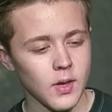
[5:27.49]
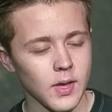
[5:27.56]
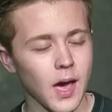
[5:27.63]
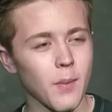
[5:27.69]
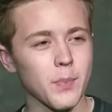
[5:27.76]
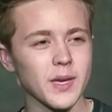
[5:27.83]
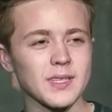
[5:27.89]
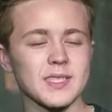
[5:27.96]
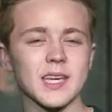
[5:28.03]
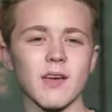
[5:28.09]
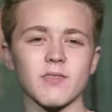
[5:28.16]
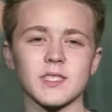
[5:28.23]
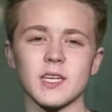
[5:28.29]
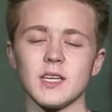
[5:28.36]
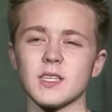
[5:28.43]
Yeah, being
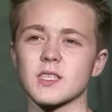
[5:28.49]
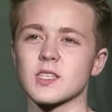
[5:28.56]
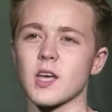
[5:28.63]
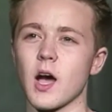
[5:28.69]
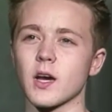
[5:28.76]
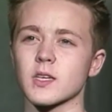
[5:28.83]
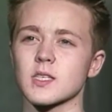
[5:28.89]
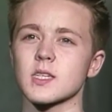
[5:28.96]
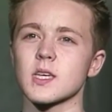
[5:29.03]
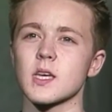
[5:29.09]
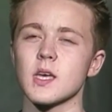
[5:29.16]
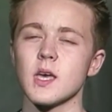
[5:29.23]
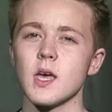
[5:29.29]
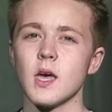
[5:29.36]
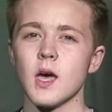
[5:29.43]
17 sucks.
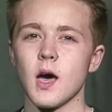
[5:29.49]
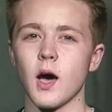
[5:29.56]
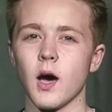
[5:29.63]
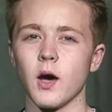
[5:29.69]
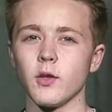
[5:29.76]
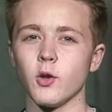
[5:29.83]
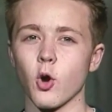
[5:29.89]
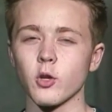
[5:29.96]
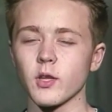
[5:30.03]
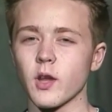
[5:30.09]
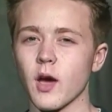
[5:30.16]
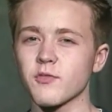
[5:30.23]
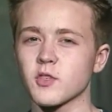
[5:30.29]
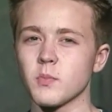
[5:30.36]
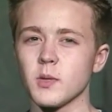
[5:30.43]
You're old
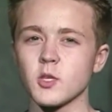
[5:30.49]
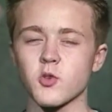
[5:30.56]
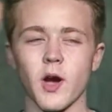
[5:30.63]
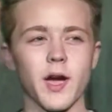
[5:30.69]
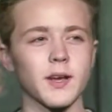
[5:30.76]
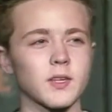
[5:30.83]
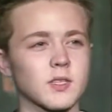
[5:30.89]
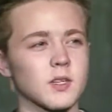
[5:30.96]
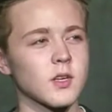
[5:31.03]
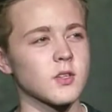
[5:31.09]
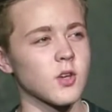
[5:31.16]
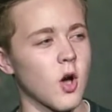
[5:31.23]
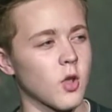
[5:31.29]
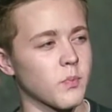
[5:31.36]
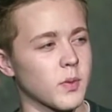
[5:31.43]
enough to be tried as an
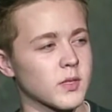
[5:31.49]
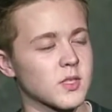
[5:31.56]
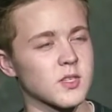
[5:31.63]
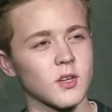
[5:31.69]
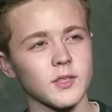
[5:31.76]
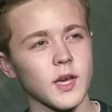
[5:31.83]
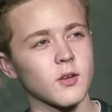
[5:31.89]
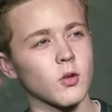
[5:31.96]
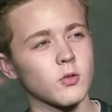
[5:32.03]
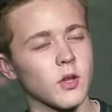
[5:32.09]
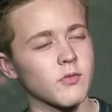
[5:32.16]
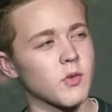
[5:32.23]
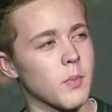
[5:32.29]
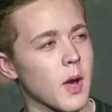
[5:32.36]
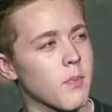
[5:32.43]
adult, but still not old
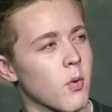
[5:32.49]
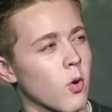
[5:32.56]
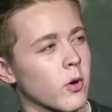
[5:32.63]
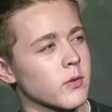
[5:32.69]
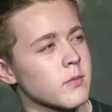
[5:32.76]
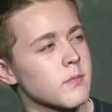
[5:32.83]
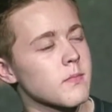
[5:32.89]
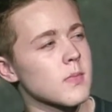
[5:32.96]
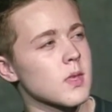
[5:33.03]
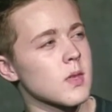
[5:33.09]
enough to buy porn.